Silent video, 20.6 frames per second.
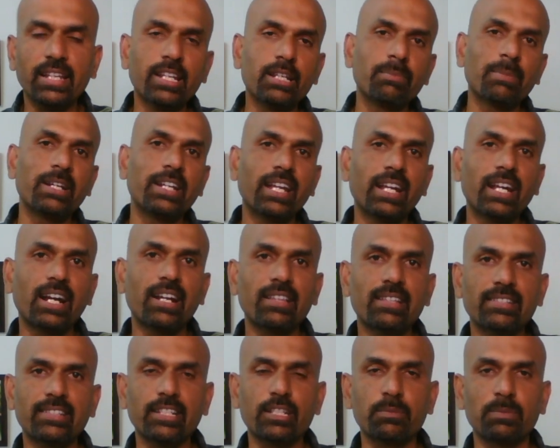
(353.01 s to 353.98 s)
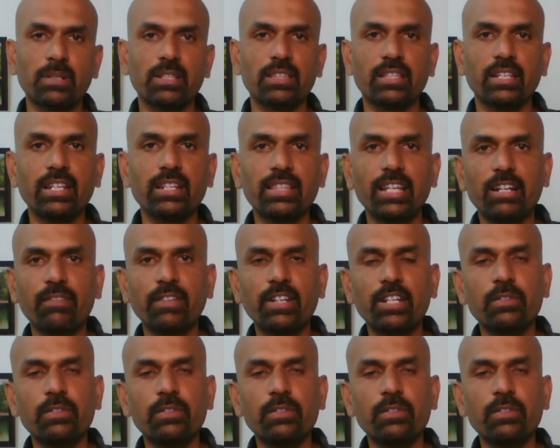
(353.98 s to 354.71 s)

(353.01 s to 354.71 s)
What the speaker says: It may take another 6 months. In that way